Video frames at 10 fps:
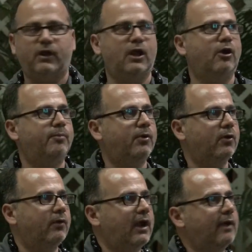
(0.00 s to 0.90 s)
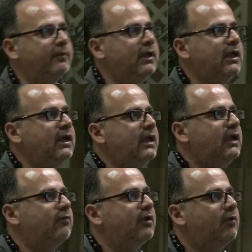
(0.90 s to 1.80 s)
care program.
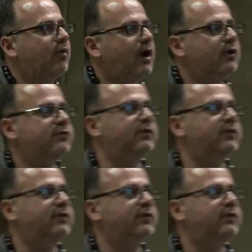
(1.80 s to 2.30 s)
It requires